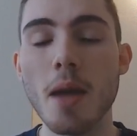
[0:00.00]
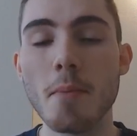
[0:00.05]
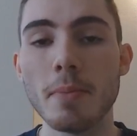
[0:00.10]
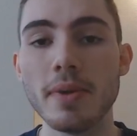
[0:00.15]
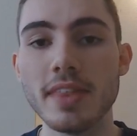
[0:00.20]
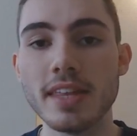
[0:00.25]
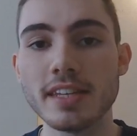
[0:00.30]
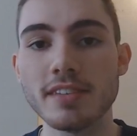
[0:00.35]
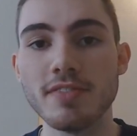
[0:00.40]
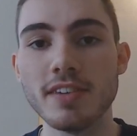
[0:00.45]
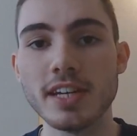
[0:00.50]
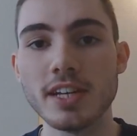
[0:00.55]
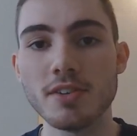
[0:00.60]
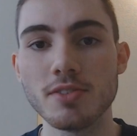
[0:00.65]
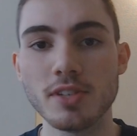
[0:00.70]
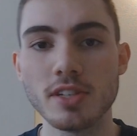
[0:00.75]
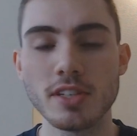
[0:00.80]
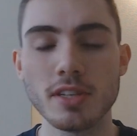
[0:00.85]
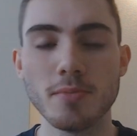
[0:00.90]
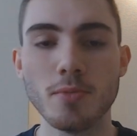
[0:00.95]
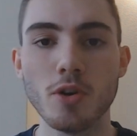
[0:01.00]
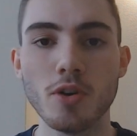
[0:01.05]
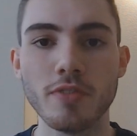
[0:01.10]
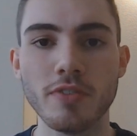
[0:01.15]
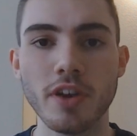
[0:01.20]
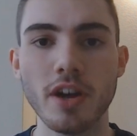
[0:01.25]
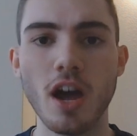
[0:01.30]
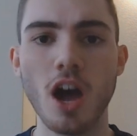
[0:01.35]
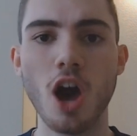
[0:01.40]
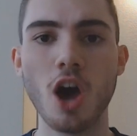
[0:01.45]
But this video is just a more
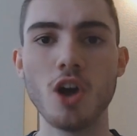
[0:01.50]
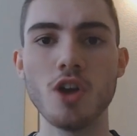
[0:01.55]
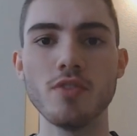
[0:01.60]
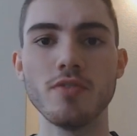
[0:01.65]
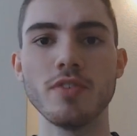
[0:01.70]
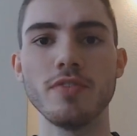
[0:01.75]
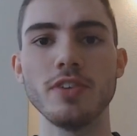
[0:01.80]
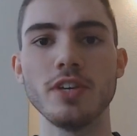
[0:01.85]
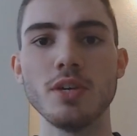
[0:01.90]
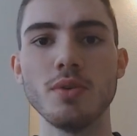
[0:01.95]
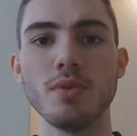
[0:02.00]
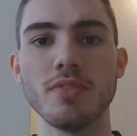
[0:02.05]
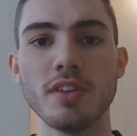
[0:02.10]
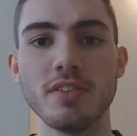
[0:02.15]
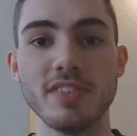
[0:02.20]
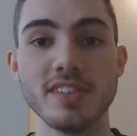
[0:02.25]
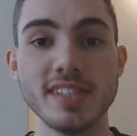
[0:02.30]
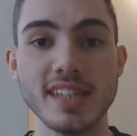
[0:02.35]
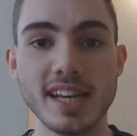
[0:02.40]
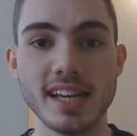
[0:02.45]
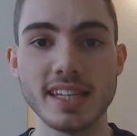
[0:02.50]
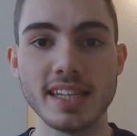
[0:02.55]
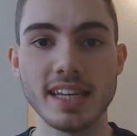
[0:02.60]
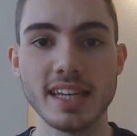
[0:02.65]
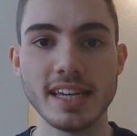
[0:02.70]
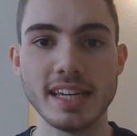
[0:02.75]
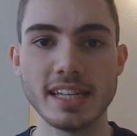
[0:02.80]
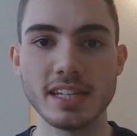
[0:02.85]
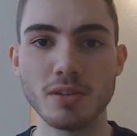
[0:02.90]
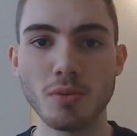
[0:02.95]
of an overview of the
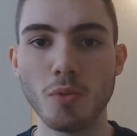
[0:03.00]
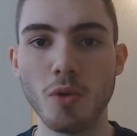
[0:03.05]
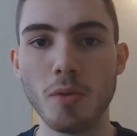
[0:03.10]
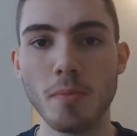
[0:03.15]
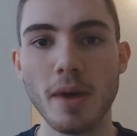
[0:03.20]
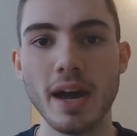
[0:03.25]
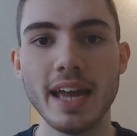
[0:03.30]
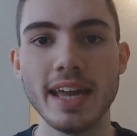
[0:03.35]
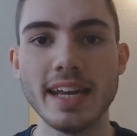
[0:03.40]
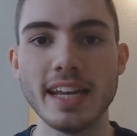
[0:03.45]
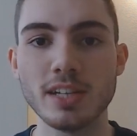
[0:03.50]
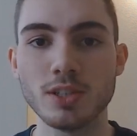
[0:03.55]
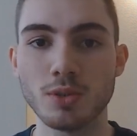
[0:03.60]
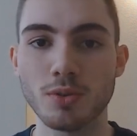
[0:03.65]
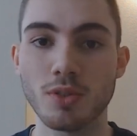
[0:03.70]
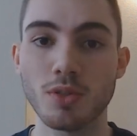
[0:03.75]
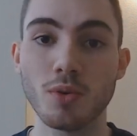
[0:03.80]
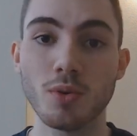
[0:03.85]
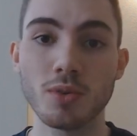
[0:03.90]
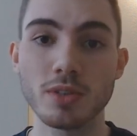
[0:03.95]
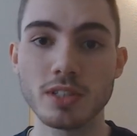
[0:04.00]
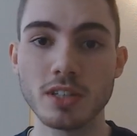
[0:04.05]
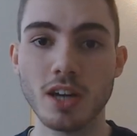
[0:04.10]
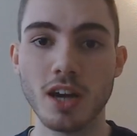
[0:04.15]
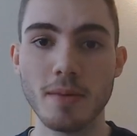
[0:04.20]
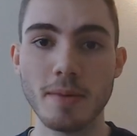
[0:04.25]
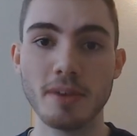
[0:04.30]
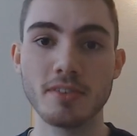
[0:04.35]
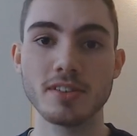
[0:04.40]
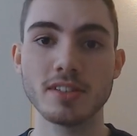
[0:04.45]
facilities, what my initial thoughts
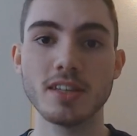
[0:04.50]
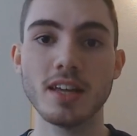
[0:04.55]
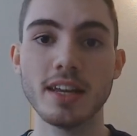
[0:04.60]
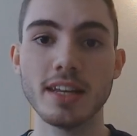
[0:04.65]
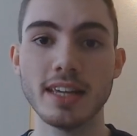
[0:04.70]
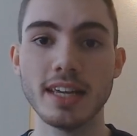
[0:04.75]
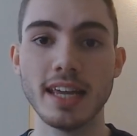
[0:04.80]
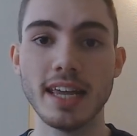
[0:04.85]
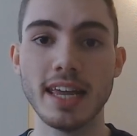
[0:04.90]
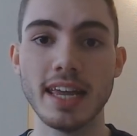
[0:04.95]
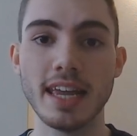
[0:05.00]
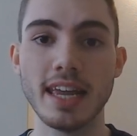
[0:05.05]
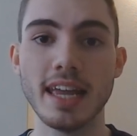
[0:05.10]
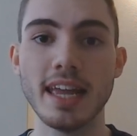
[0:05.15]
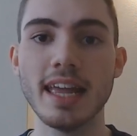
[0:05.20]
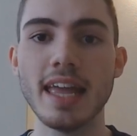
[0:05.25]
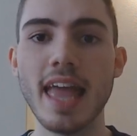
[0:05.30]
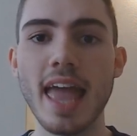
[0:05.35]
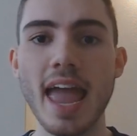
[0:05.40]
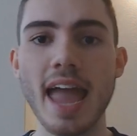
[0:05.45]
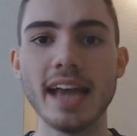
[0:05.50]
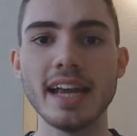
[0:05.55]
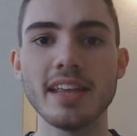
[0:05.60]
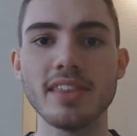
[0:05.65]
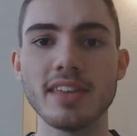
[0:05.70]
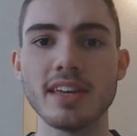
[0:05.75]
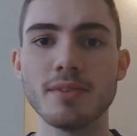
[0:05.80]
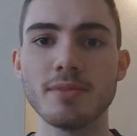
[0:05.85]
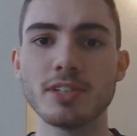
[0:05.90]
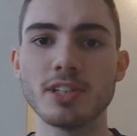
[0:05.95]
are about studying here,
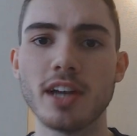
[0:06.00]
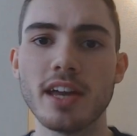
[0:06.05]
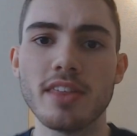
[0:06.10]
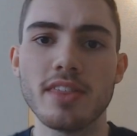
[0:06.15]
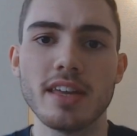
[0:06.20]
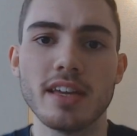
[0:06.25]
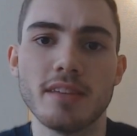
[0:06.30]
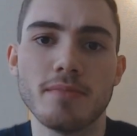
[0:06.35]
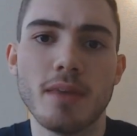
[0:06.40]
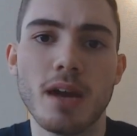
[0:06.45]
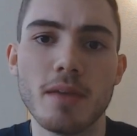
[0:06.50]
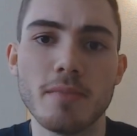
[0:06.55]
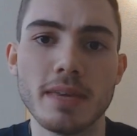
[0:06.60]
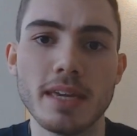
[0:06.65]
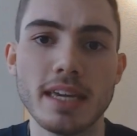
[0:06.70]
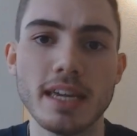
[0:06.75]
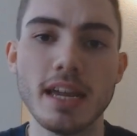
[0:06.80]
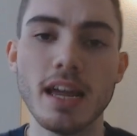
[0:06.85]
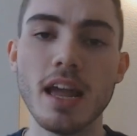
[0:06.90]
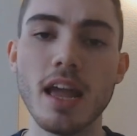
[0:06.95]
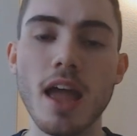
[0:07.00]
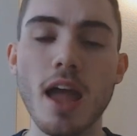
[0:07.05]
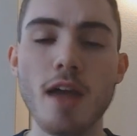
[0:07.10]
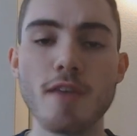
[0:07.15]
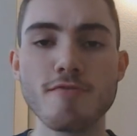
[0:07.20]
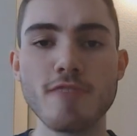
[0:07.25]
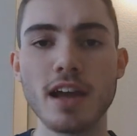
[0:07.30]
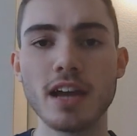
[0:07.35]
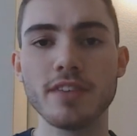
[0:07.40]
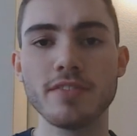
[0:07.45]
anything which I think might be
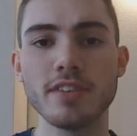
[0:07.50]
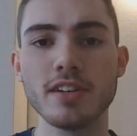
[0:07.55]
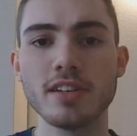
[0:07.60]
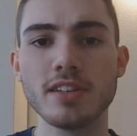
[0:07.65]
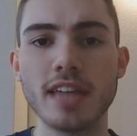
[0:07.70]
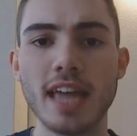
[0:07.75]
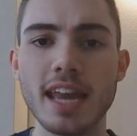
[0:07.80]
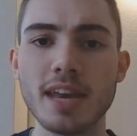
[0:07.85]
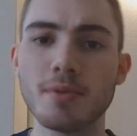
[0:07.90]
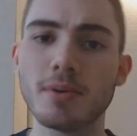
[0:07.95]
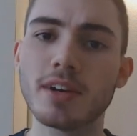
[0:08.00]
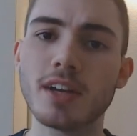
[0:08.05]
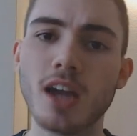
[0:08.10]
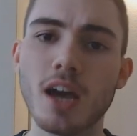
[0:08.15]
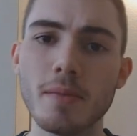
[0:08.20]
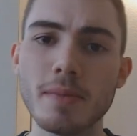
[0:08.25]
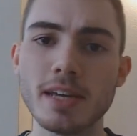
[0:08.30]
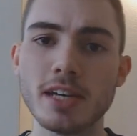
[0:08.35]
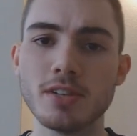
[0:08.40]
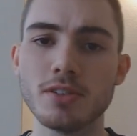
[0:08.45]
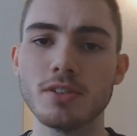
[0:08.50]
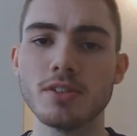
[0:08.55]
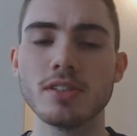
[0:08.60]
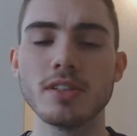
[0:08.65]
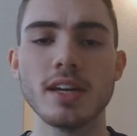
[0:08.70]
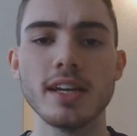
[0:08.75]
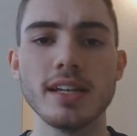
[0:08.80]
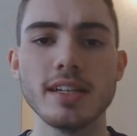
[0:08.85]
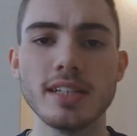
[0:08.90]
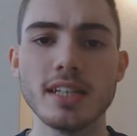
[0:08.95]
relevant to anyone coming to
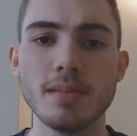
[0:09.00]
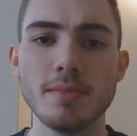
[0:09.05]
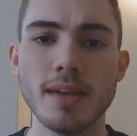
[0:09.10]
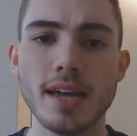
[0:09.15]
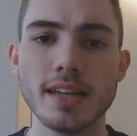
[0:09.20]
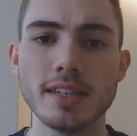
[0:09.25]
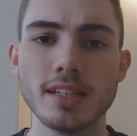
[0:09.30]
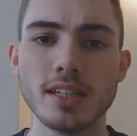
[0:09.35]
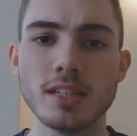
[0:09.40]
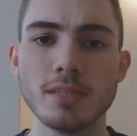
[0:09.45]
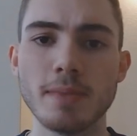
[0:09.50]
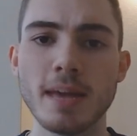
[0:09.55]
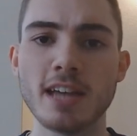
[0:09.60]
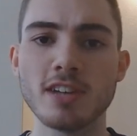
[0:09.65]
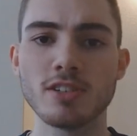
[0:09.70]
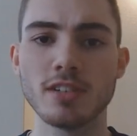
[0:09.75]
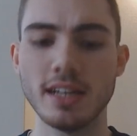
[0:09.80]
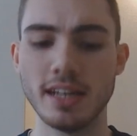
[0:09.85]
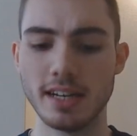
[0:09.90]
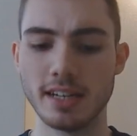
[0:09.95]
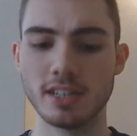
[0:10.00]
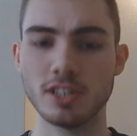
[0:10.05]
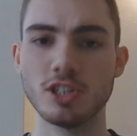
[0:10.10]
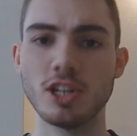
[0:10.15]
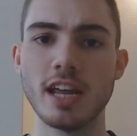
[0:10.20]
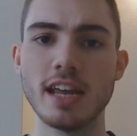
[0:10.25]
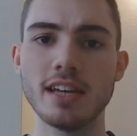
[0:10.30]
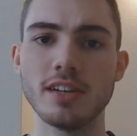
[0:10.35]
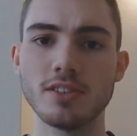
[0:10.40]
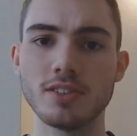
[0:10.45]
study CBS, especially an
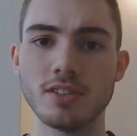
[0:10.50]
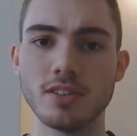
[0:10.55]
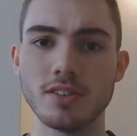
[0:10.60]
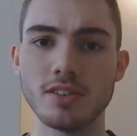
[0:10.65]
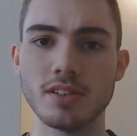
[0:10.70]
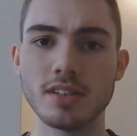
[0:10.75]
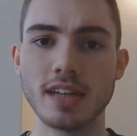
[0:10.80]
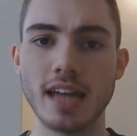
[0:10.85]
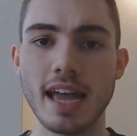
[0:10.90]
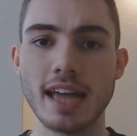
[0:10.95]
exchange student.